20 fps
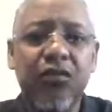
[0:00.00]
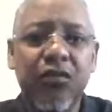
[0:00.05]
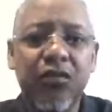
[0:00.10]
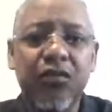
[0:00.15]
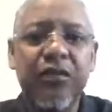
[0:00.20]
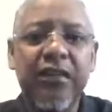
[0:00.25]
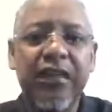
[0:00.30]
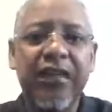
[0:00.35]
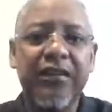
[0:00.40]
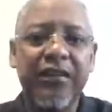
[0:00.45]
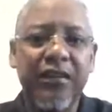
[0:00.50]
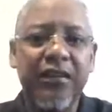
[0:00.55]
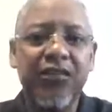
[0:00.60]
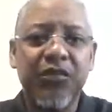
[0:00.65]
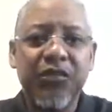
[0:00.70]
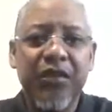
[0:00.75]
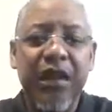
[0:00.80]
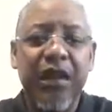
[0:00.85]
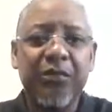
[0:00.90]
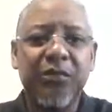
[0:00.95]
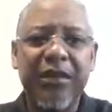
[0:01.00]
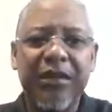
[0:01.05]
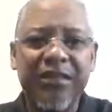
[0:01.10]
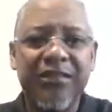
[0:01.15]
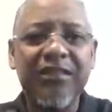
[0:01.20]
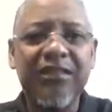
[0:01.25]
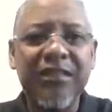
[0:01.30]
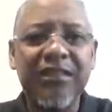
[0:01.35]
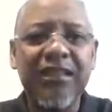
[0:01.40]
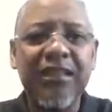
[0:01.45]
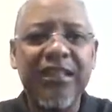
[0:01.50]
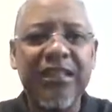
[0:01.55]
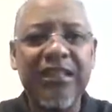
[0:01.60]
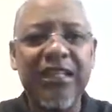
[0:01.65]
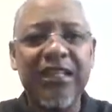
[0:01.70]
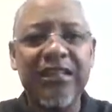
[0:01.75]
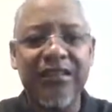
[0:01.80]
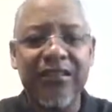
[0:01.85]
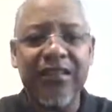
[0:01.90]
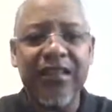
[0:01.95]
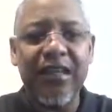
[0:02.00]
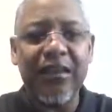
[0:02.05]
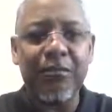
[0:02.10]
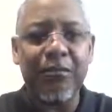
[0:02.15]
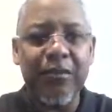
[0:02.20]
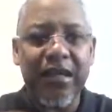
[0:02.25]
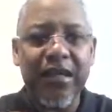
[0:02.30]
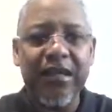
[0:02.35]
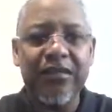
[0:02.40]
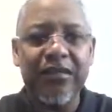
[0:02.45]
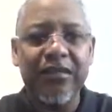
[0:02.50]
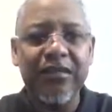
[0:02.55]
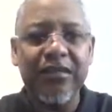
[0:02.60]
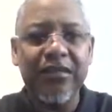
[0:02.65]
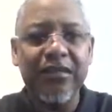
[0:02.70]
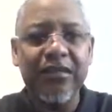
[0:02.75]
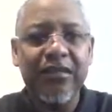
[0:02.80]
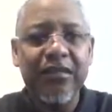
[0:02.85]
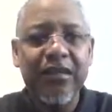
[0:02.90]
Okay, that's fine, but it's still in that same basket.